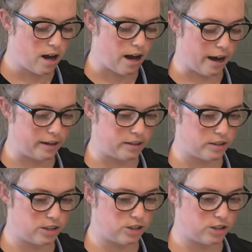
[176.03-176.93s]
I just
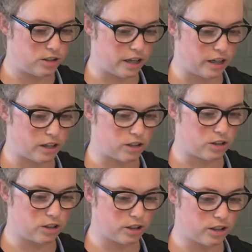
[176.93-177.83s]
need you to take a
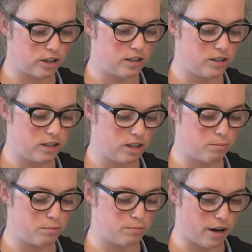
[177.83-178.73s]
good deep
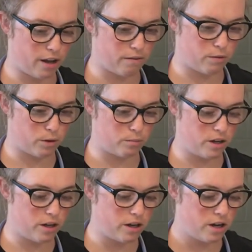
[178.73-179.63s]
breath for me,